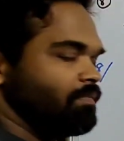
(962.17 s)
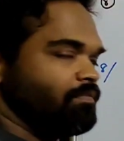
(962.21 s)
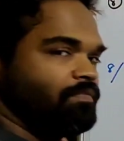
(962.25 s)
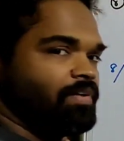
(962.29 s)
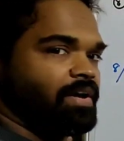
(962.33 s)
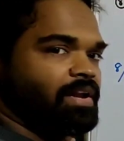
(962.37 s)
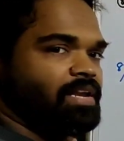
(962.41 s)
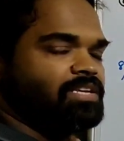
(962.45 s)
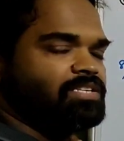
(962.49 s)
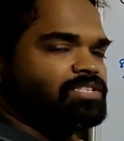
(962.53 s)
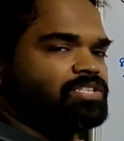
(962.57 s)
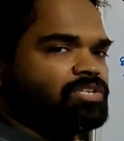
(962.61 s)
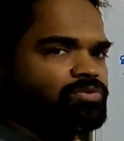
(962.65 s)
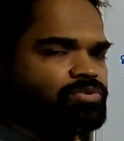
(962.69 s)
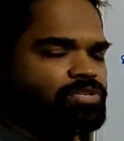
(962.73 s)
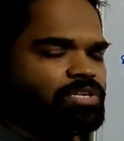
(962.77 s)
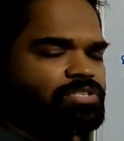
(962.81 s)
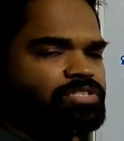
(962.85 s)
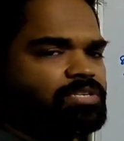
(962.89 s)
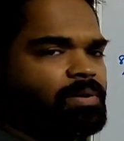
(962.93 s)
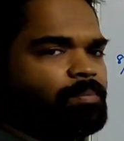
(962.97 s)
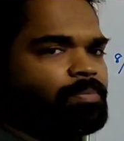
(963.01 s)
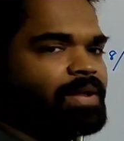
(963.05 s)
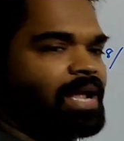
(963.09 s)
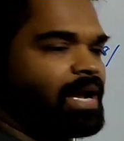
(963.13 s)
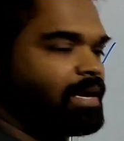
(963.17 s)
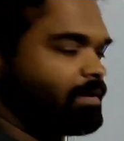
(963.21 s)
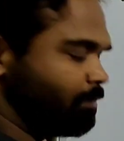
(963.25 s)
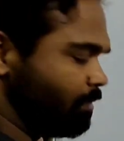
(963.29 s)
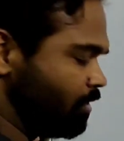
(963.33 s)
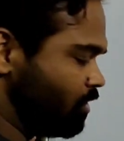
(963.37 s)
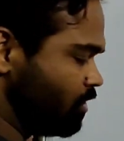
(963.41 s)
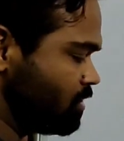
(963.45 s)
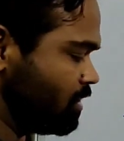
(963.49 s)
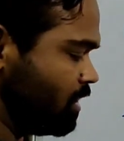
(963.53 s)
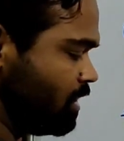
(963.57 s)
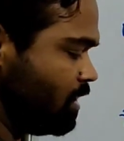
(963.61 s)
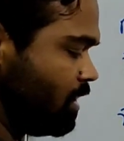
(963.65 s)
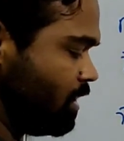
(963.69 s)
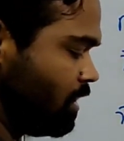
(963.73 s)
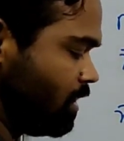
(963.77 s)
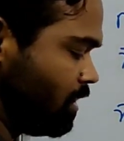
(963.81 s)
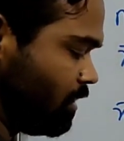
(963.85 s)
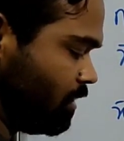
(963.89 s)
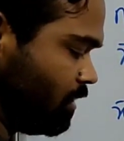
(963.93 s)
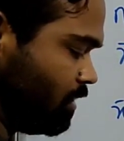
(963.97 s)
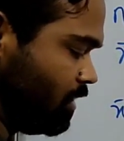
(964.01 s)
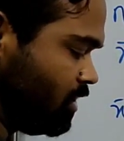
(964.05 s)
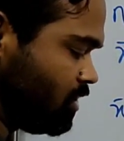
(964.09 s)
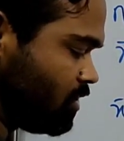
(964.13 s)
Very easy, just subtract, because
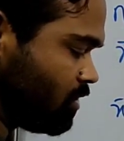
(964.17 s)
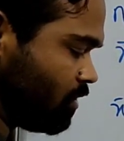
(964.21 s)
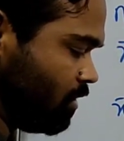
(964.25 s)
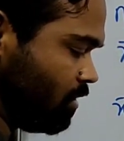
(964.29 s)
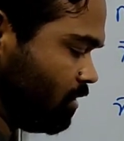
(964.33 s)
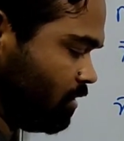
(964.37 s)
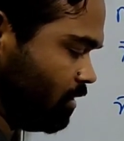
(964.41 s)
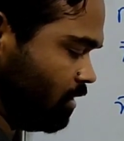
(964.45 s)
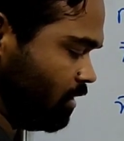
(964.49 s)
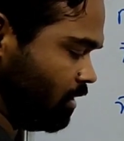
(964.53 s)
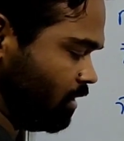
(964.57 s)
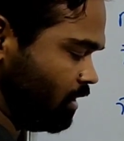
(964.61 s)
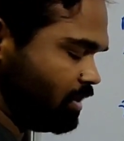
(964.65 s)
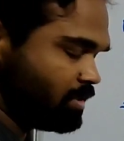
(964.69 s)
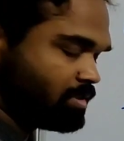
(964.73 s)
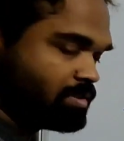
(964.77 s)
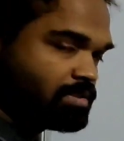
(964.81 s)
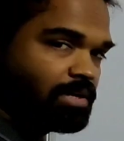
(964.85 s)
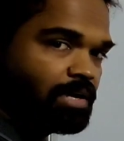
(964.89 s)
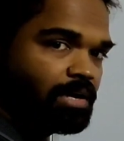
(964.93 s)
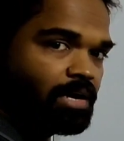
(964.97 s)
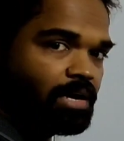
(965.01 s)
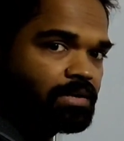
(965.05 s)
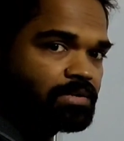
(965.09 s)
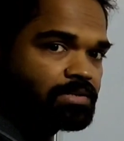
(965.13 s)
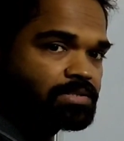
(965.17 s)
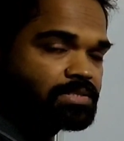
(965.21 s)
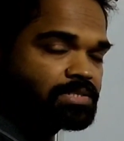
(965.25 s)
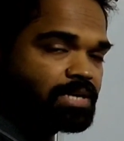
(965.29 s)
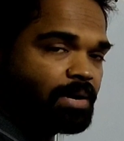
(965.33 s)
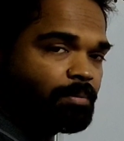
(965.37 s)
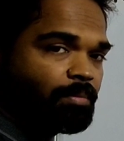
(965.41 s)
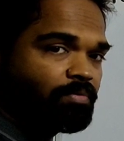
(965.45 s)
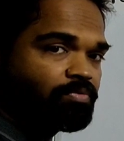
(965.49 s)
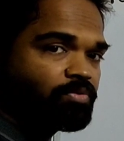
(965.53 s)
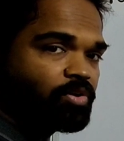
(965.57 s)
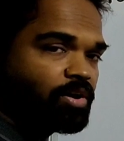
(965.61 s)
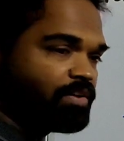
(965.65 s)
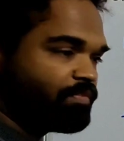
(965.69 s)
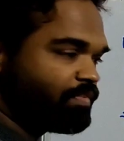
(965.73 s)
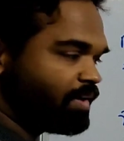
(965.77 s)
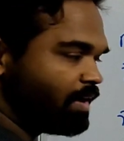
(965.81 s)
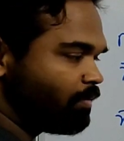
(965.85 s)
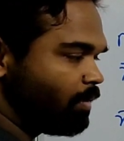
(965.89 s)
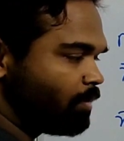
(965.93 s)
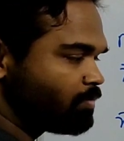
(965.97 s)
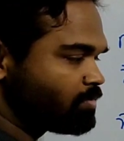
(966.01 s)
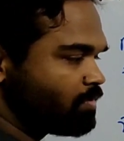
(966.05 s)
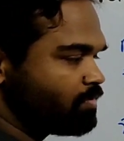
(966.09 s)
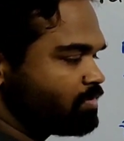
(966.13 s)
this is the sum of
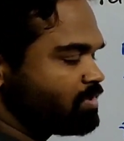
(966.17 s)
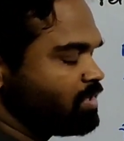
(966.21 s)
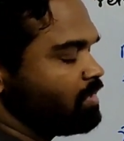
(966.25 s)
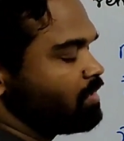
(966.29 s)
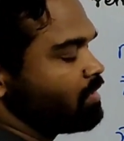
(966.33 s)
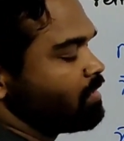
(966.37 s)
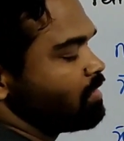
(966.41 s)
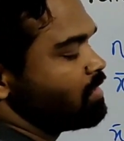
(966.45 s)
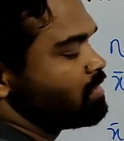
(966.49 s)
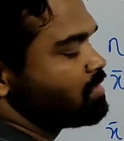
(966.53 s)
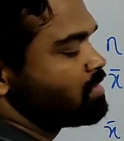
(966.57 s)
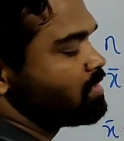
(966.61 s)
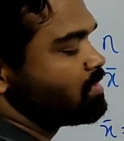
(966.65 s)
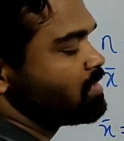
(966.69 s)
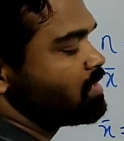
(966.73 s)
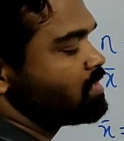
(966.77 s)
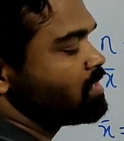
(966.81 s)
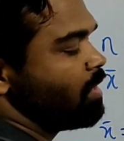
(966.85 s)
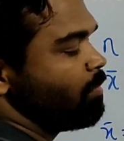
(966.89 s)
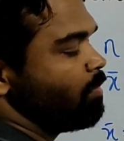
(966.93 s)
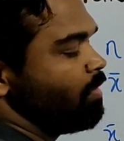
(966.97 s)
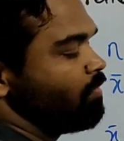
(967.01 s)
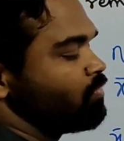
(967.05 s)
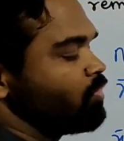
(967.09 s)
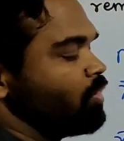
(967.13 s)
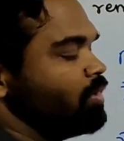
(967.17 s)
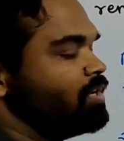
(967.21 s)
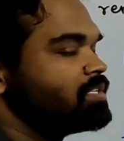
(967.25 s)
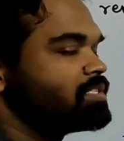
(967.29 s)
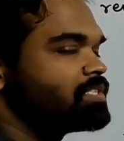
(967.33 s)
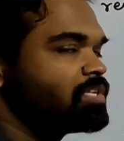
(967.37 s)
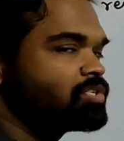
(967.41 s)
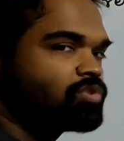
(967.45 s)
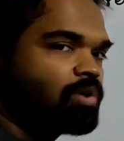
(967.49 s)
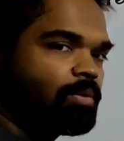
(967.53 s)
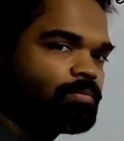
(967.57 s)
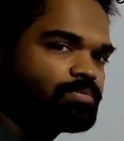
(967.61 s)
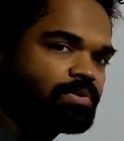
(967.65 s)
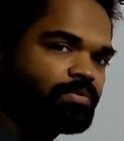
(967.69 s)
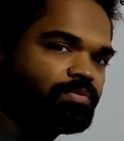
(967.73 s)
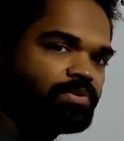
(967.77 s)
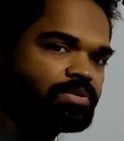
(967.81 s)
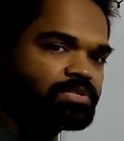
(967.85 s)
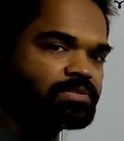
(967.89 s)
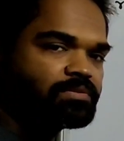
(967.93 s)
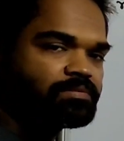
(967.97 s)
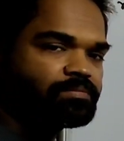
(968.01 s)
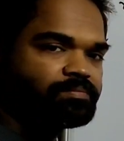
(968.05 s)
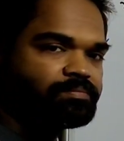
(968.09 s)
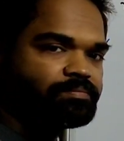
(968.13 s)
25 observation, this is the sum of 26
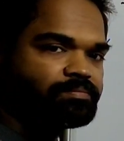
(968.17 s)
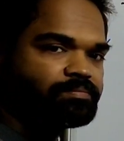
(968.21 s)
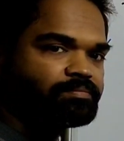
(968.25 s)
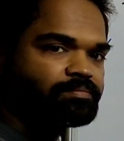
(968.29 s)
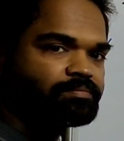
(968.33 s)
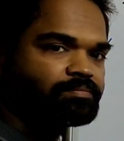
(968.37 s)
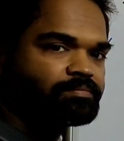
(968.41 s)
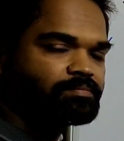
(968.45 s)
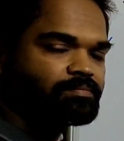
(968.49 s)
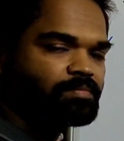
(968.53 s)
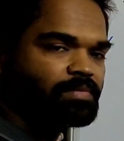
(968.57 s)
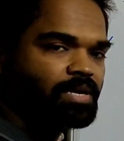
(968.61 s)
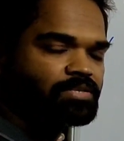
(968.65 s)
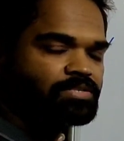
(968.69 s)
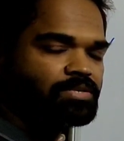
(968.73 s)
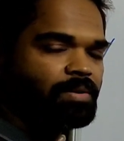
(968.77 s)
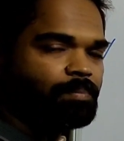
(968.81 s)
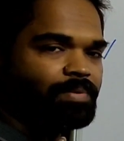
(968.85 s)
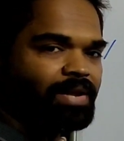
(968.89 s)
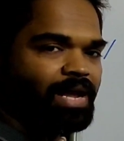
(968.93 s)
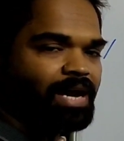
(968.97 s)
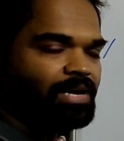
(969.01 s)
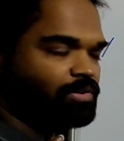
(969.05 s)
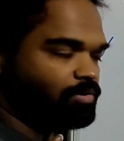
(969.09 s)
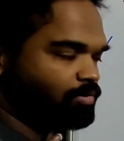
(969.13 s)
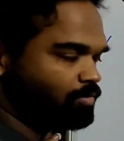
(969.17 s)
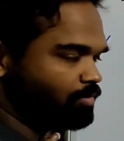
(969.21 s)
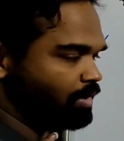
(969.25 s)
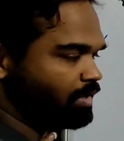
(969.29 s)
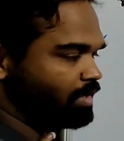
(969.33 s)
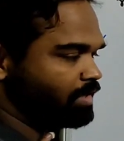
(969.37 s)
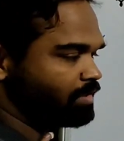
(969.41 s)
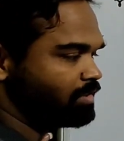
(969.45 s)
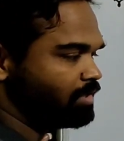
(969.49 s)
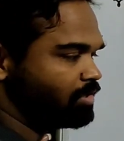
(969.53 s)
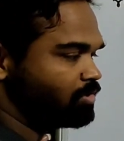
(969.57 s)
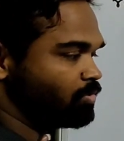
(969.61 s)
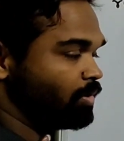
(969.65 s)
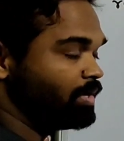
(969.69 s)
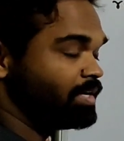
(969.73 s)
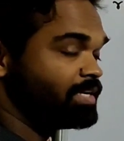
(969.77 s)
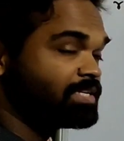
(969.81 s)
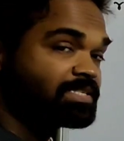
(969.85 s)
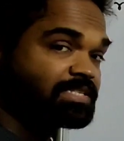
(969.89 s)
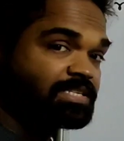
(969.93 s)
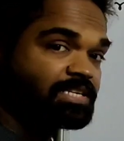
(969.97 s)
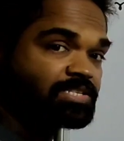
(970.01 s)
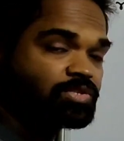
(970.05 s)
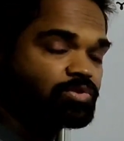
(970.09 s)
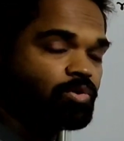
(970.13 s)
observation. Subtract, you will get the
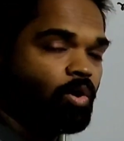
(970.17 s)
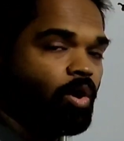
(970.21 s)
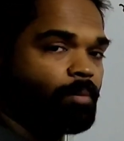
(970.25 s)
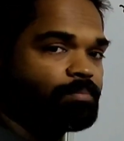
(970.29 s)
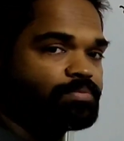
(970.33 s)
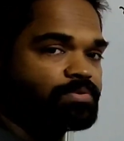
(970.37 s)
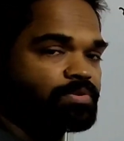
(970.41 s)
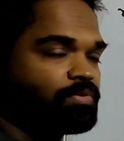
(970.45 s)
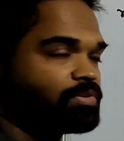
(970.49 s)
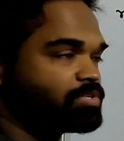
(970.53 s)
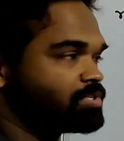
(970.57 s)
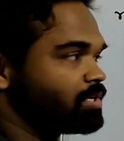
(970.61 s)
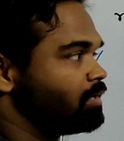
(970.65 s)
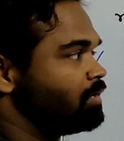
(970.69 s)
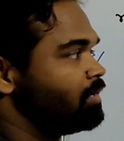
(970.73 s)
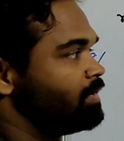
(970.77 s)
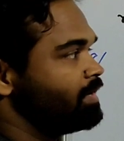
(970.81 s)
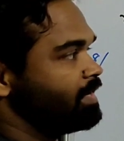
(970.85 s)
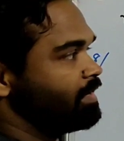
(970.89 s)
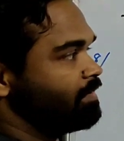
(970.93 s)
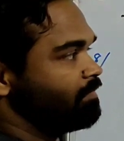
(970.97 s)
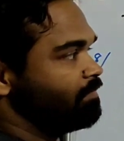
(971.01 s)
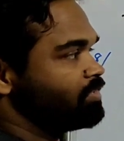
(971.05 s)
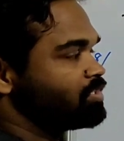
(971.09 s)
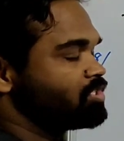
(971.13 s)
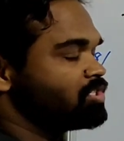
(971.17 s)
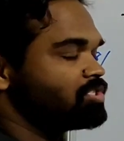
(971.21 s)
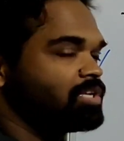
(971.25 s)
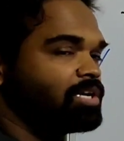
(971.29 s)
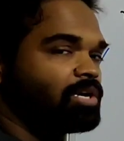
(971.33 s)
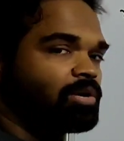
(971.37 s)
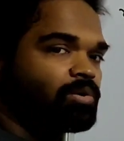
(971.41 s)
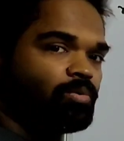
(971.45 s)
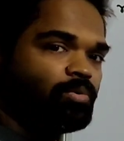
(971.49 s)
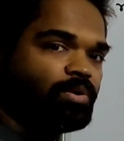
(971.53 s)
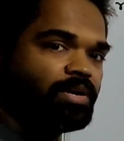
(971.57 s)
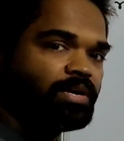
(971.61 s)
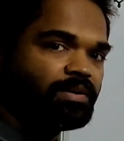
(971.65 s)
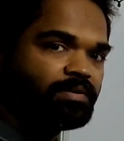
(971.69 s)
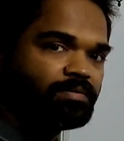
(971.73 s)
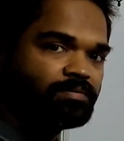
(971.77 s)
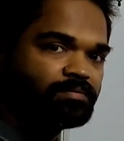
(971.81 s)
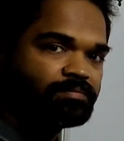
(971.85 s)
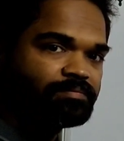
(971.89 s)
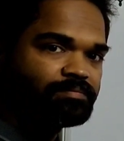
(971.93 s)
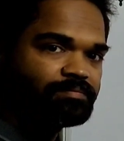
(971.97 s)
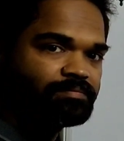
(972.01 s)
26th observation, which is included.